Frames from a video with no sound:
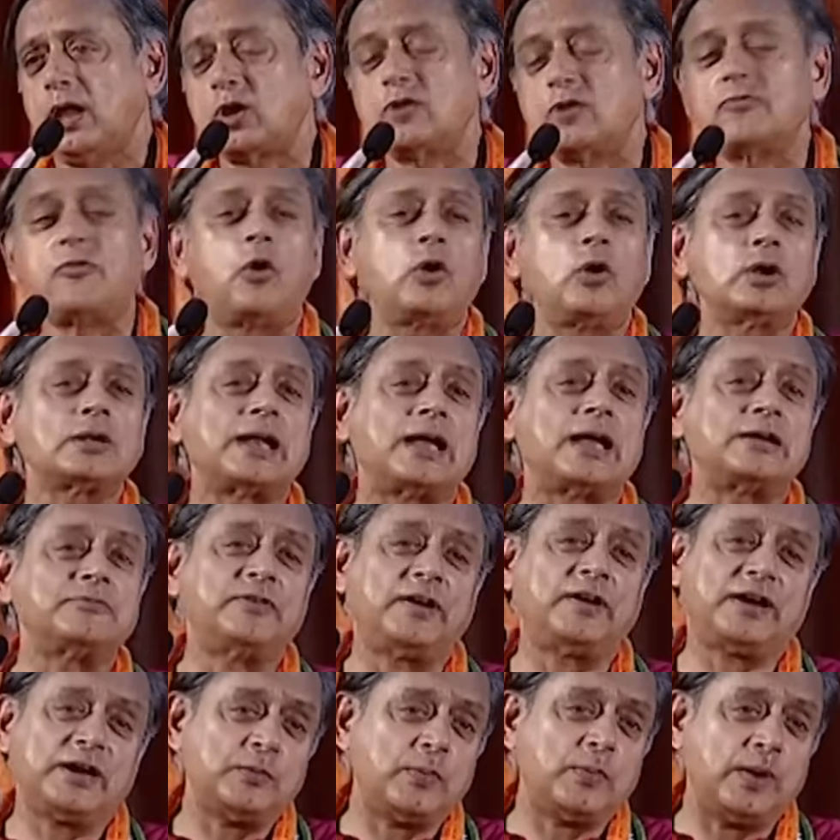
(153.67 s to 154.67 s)
You've all done
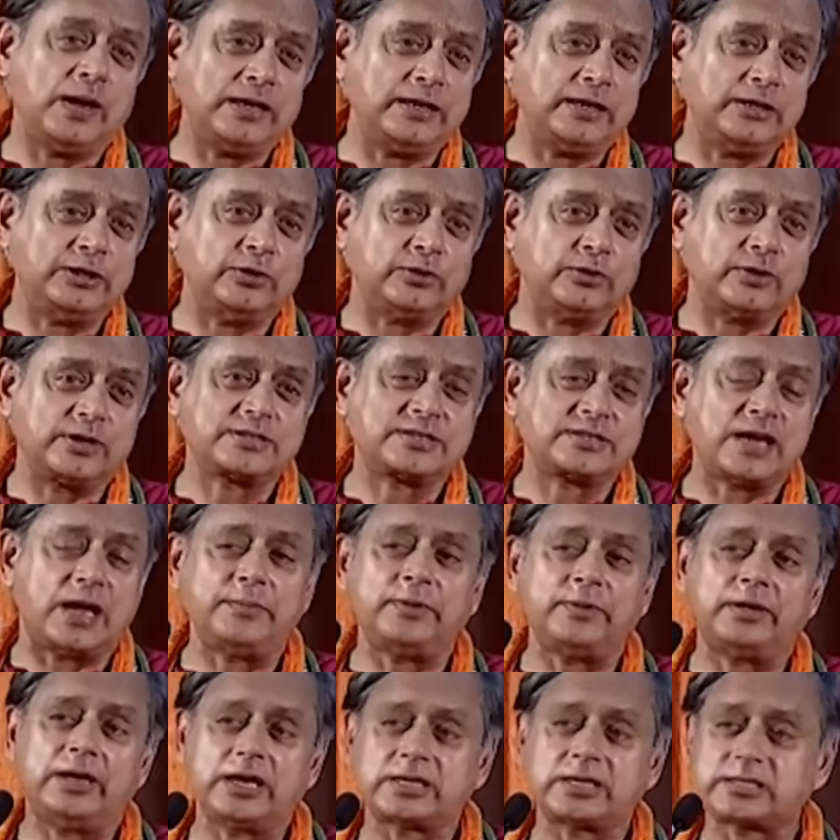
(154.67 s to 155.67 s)
very well in your
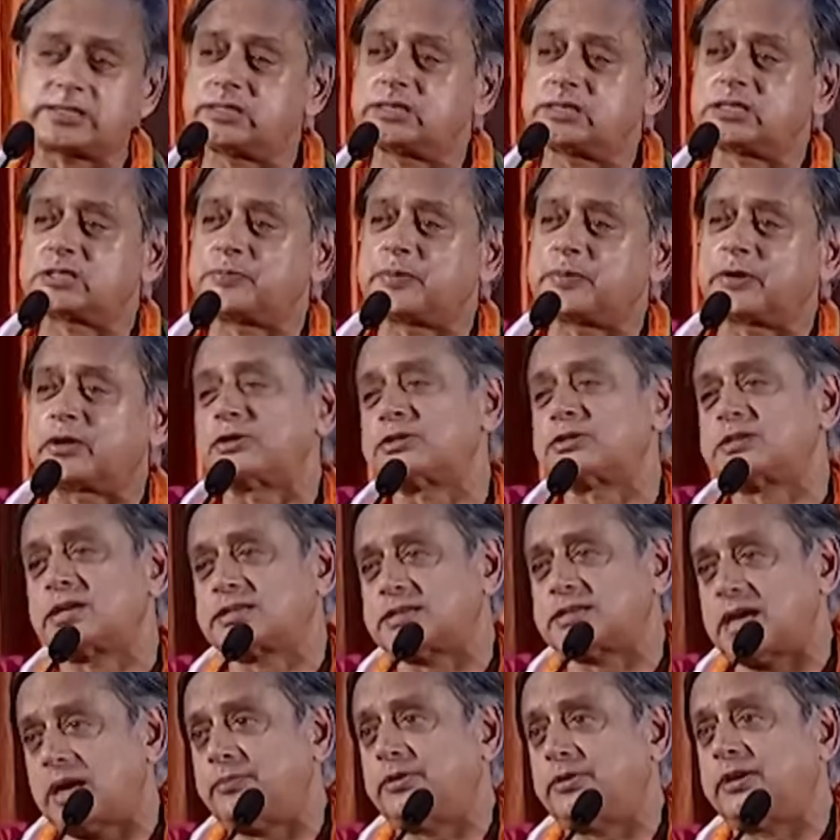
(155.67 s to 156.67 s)
examinations because
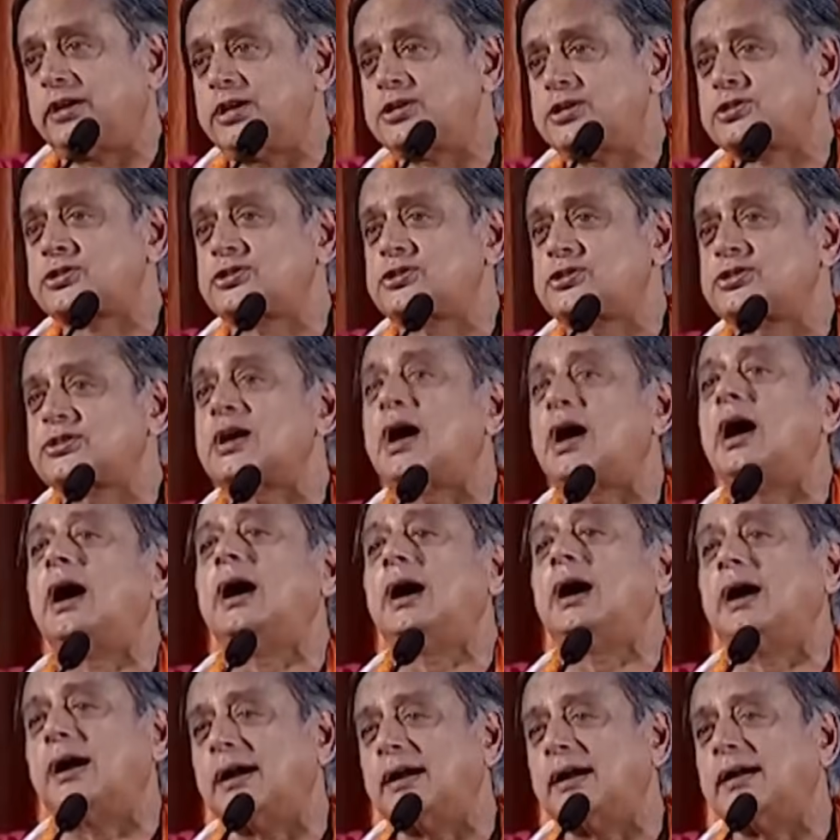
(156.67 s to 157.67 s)
examinations
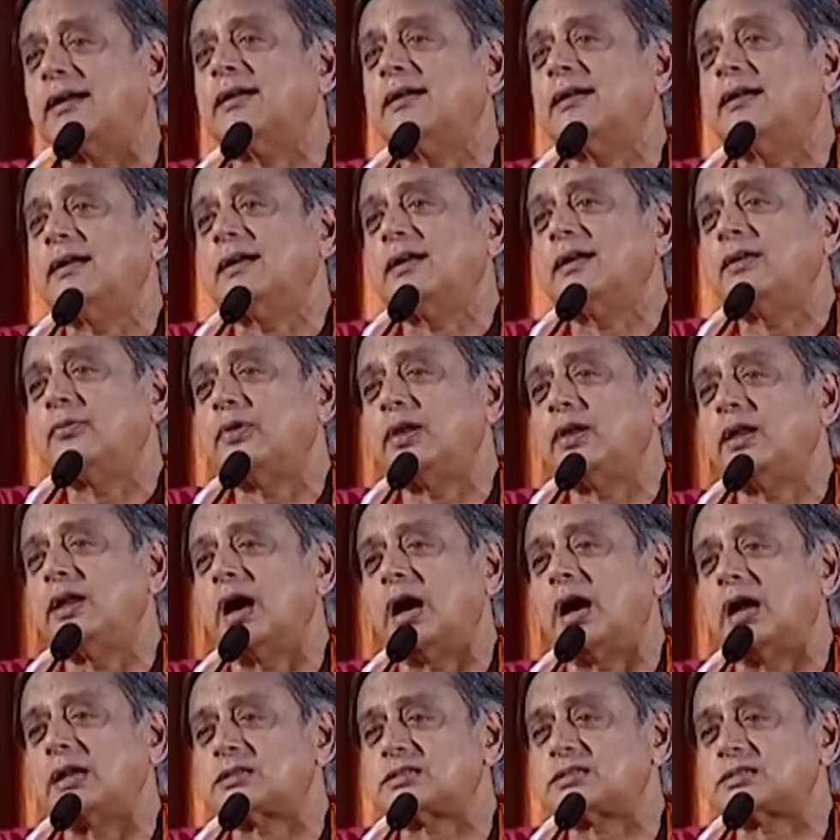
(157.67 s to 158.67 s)
are the
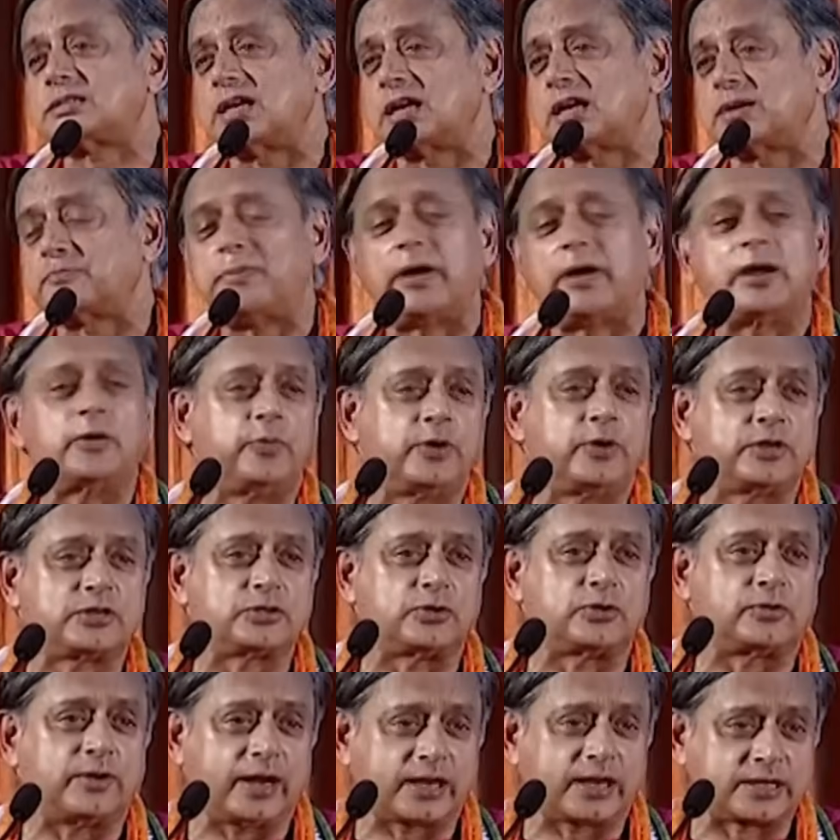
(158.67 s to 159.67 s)
yardstick by
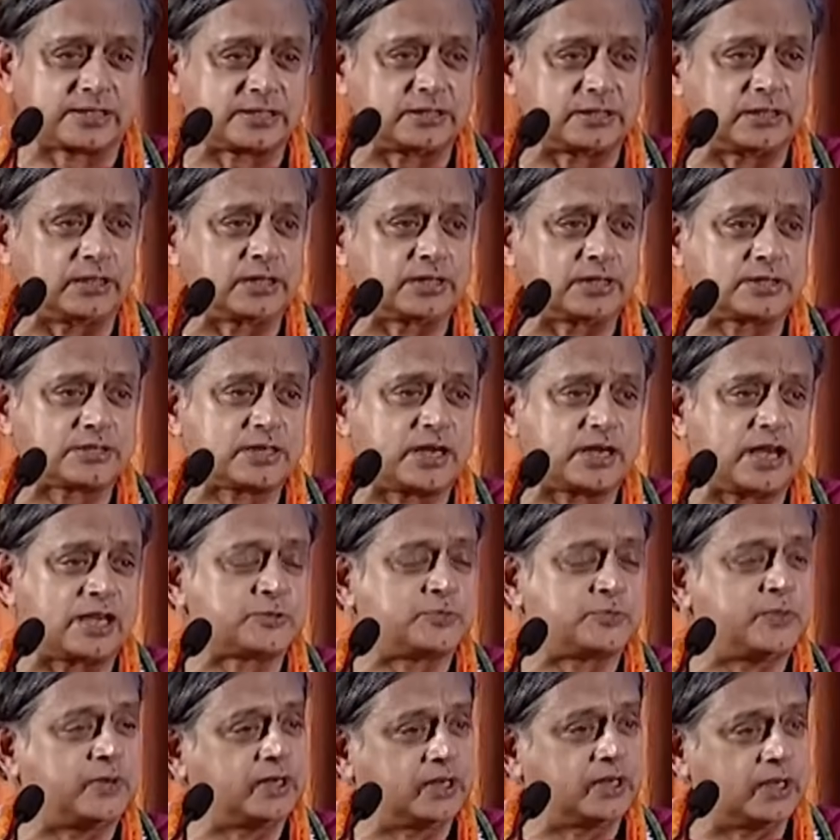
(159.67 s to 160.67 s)
which your excellence
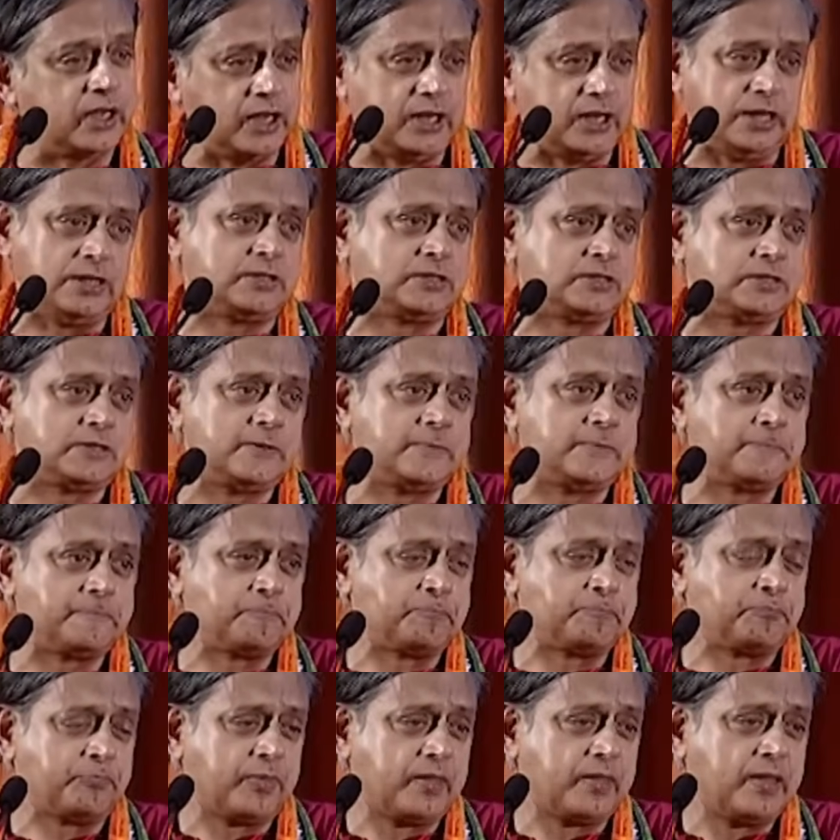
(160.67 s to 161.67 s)
has been gauged.
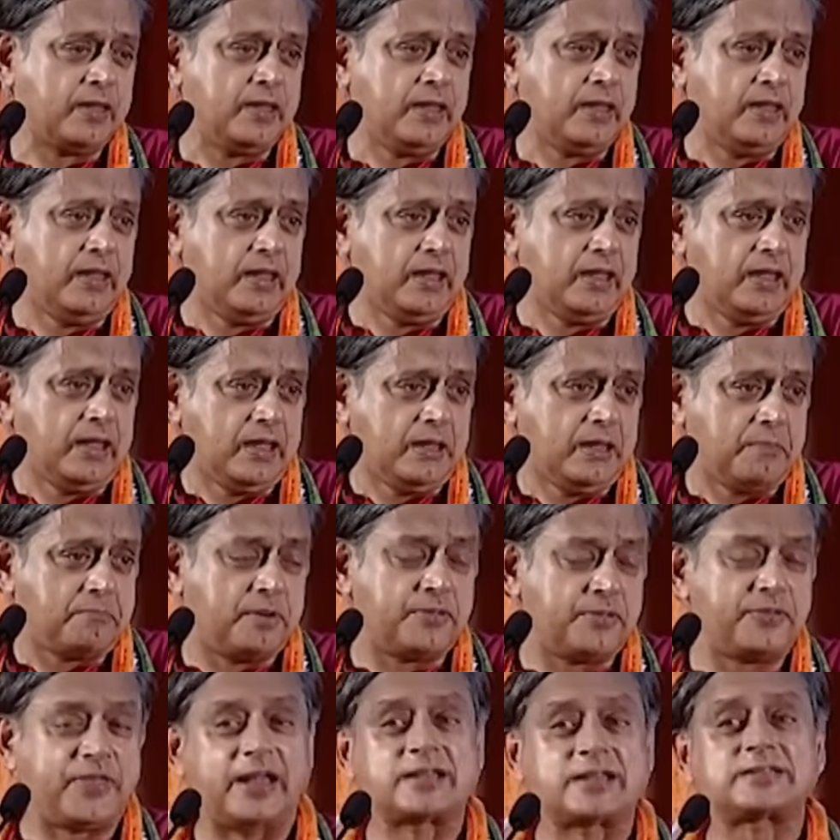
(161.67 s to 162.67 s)

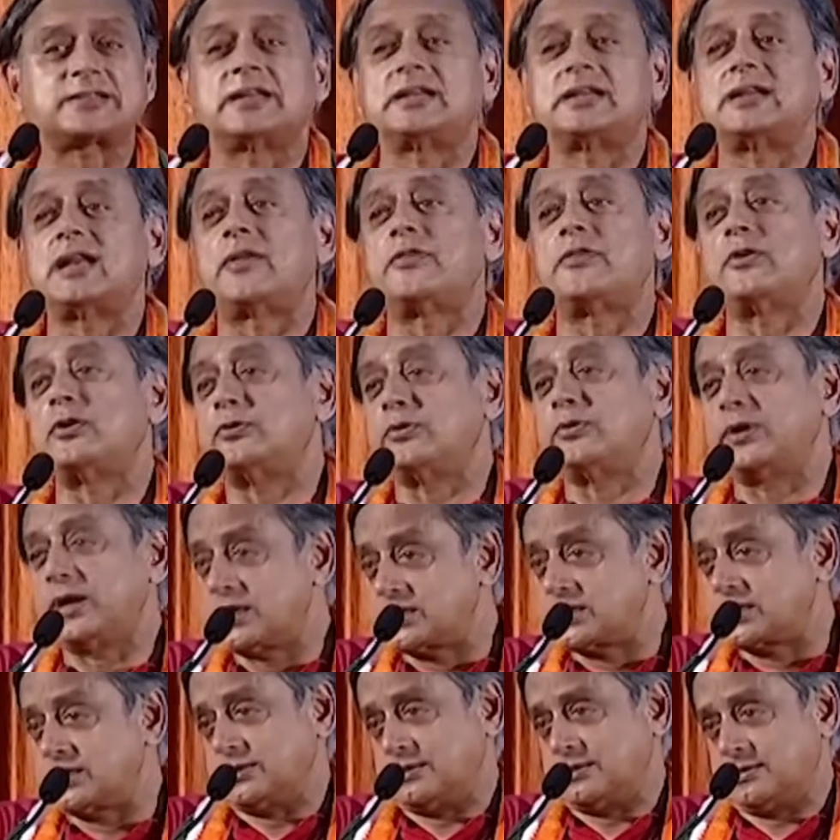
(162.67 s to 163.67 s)
But that's another
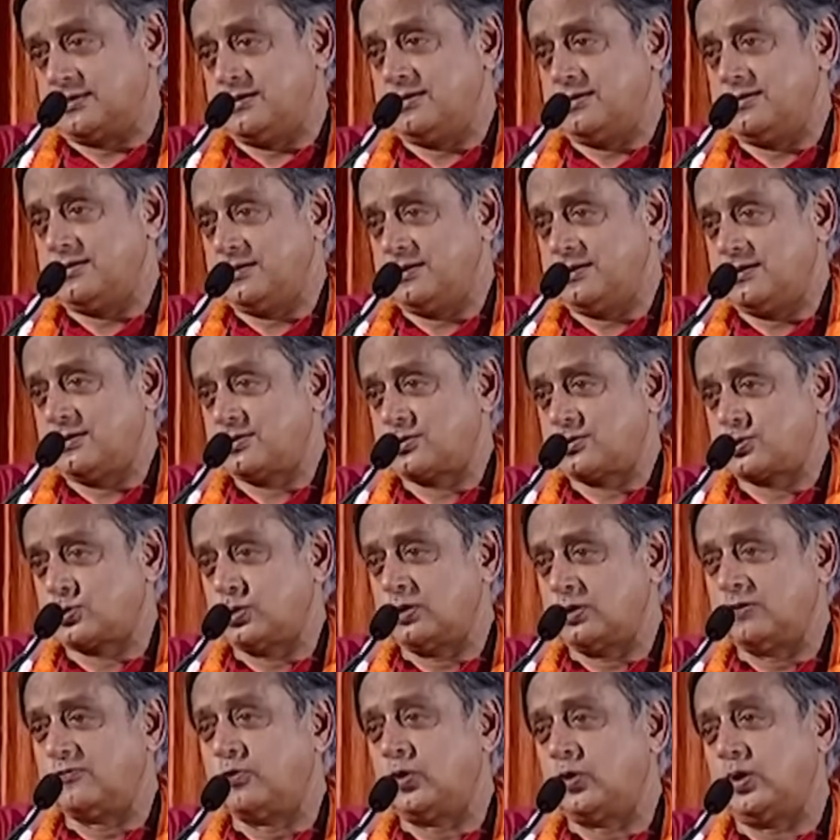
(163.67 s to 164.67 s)
reason
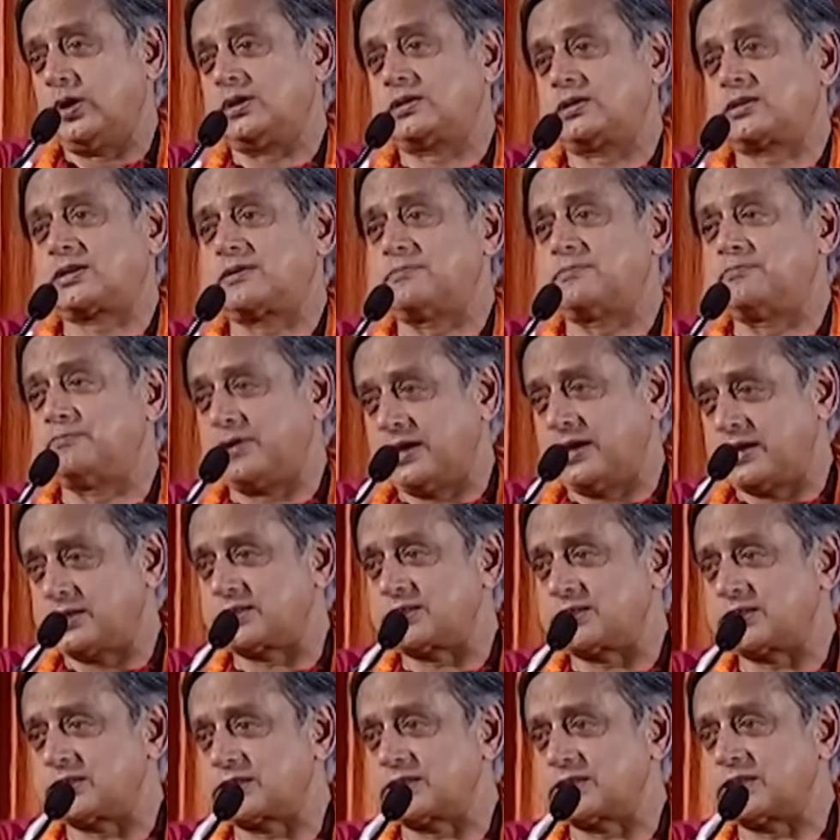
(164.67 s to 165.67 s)
to avoid
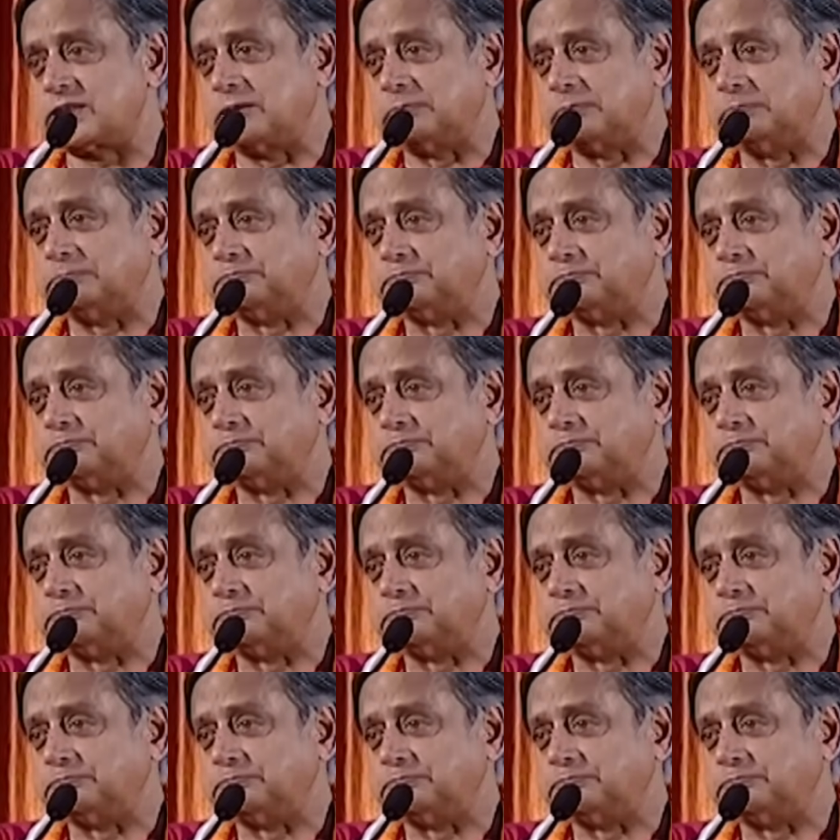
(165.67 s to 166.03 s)
complacency.